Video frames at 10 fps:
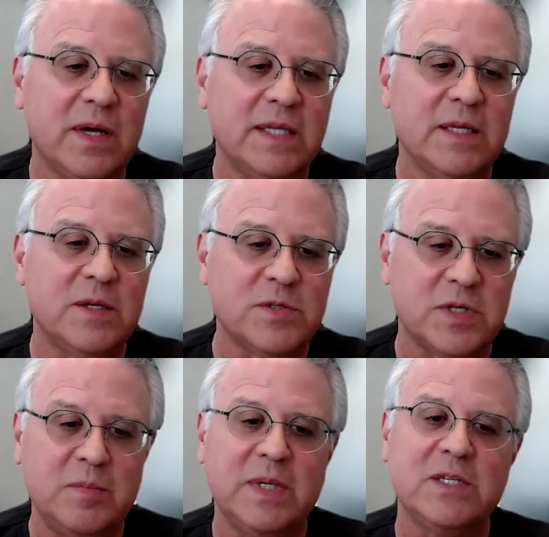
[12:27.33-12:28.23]
and then there's an
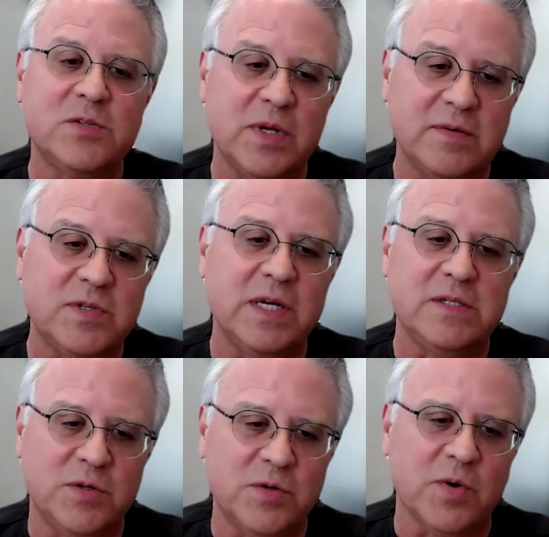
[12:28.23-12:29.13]
administrative change
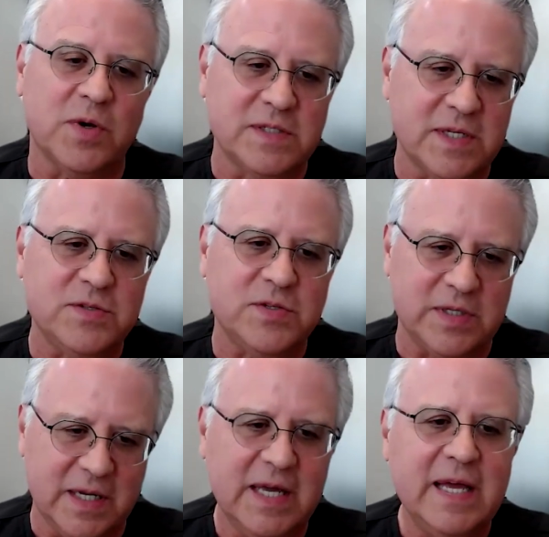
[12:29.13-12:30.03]
in your organization.